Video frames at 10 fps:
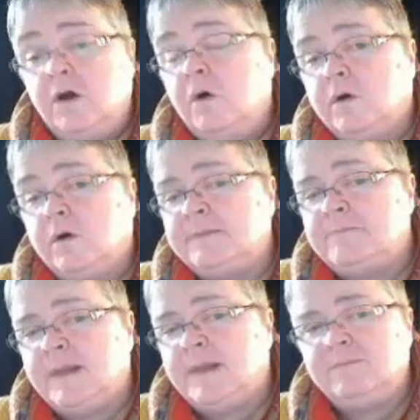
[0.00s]
or it
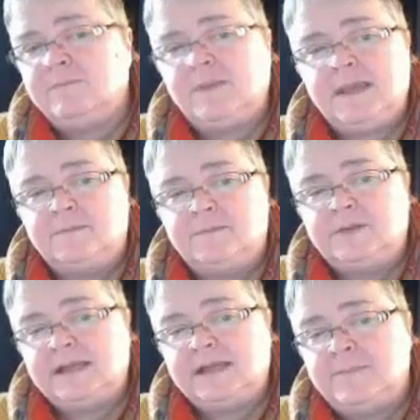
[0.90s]
might be
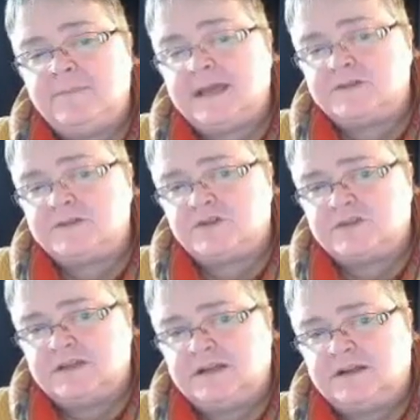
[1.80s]
completing a master's
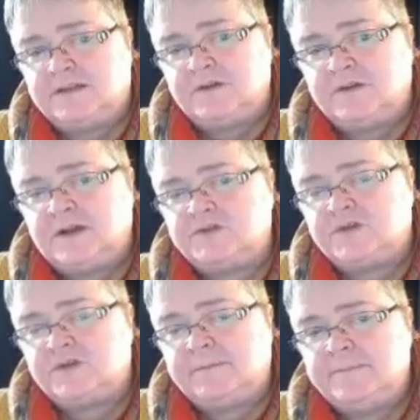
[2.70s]
in another
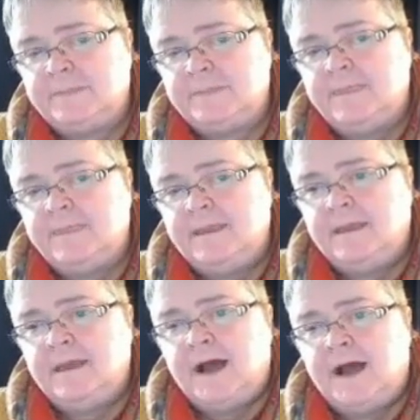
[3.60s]
country.
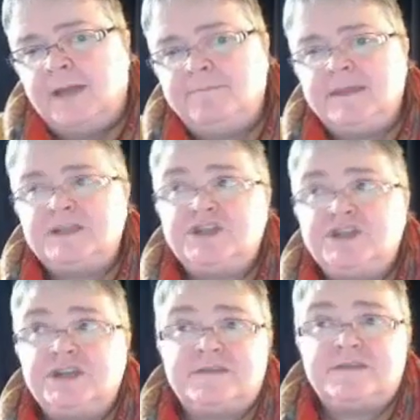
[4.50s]
I
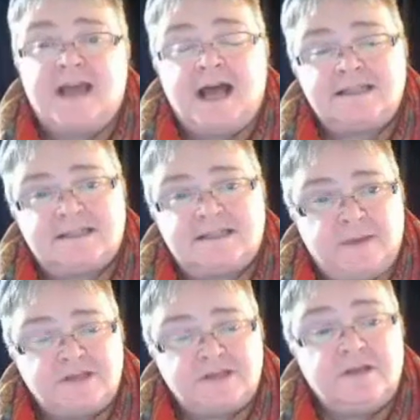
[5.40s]
mentioned Scott's
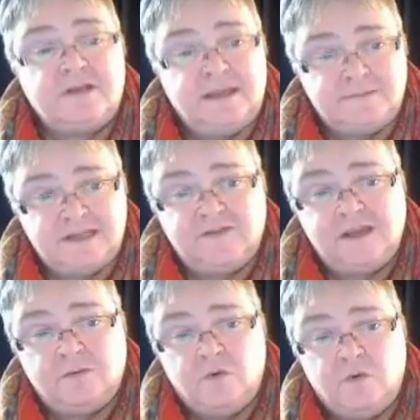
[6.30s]
Special in TV
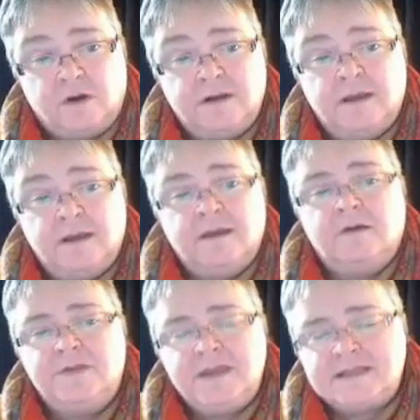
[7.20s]
Award.
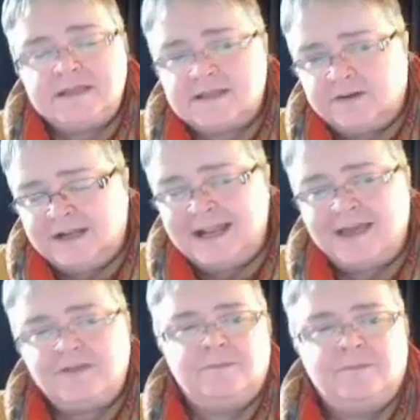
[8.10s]
Well, these are
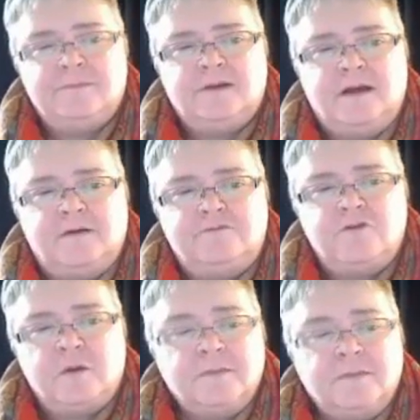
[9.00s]
another
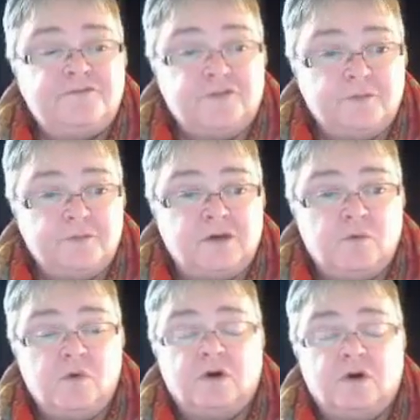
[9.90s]
form of Fulbright
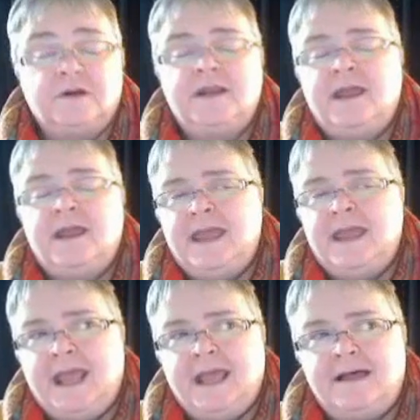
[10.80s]
Award,
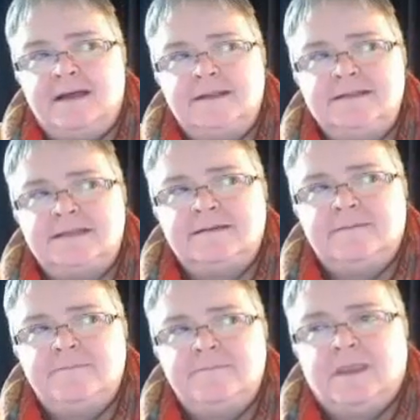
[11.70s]
and
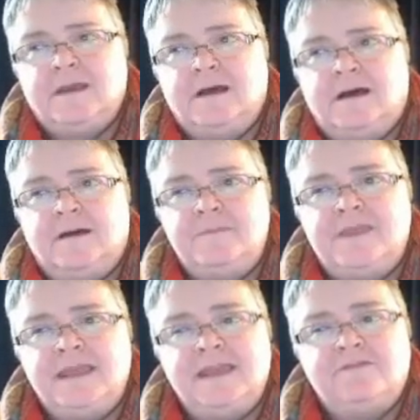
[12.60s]

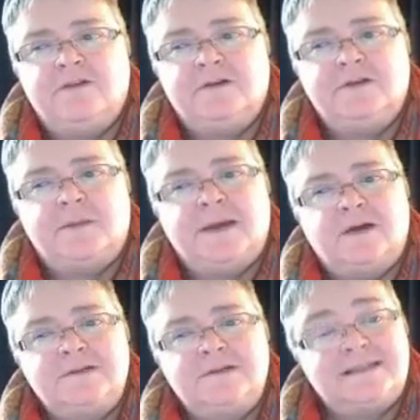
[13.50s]
they give out
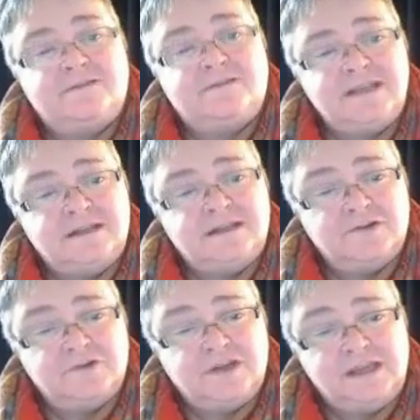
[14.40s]
about
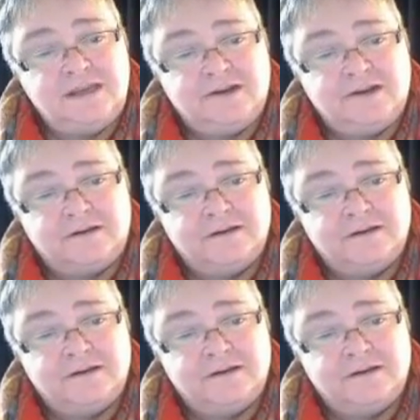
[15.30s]
$1,700 a year.